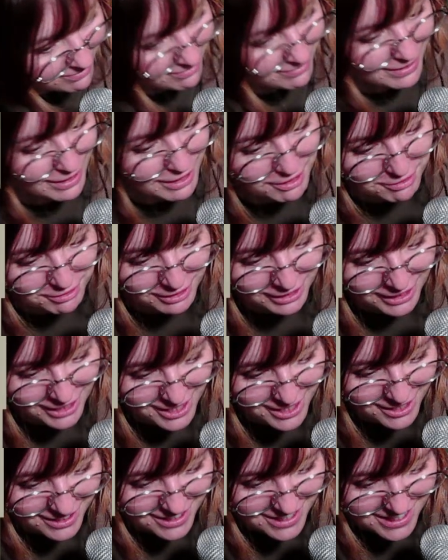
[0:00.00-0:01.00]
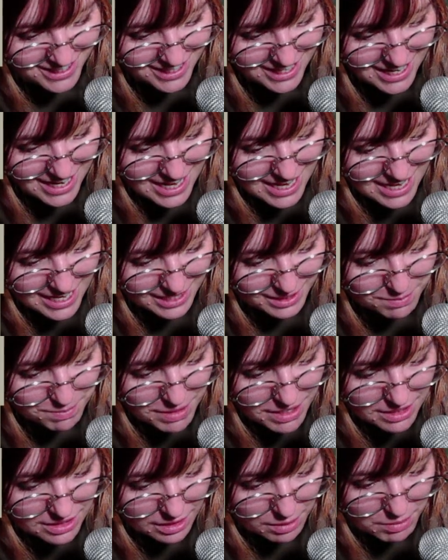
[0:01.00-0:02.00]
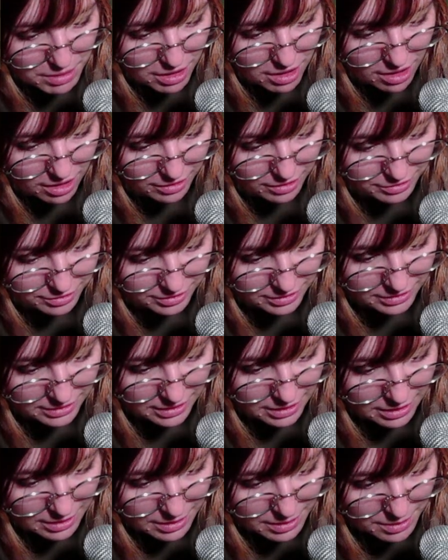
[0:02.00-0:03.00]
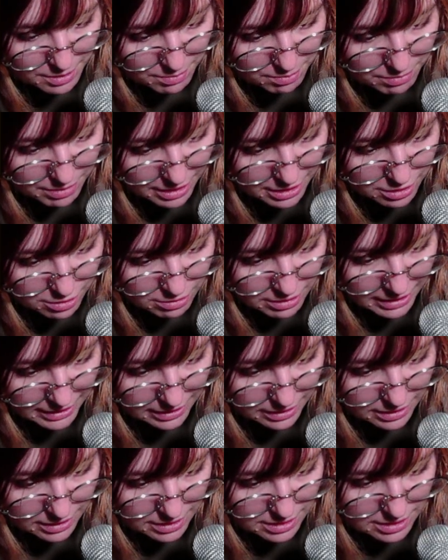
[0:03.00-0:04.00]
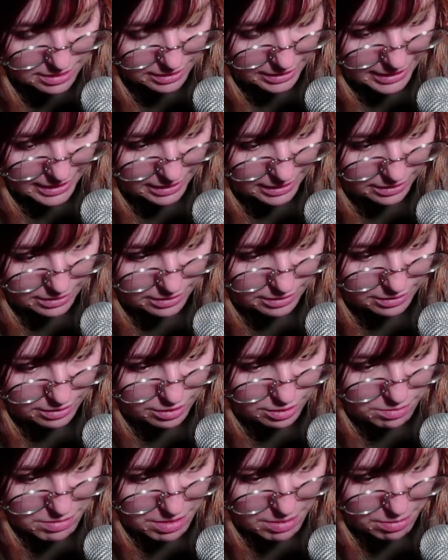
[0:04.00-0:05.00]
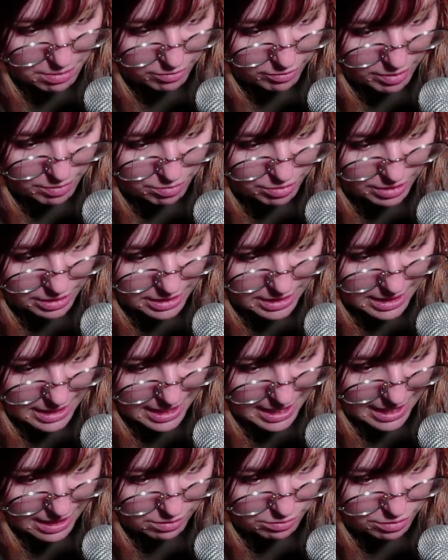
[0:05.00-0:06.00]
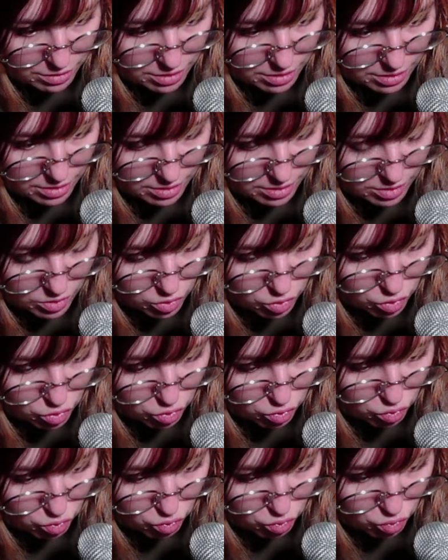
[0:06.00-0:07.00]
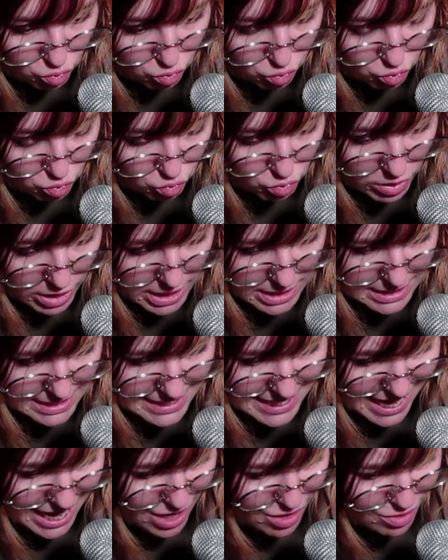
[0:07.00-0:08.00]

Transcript: I've learned it's pissing me off, but I do like this leg, so maybe if I bring it out and down.